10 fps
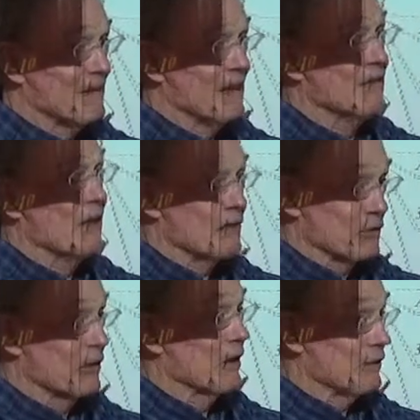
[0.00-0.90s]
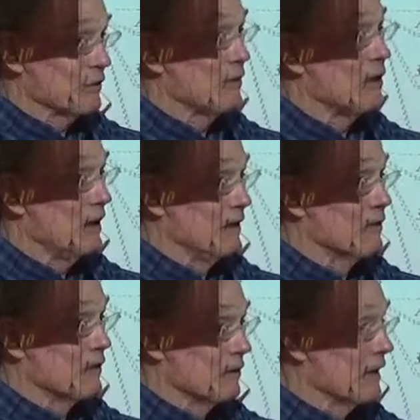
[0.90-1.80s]
and that's fine,
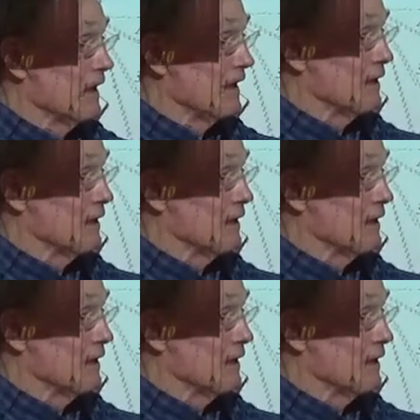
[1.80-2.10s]
okay?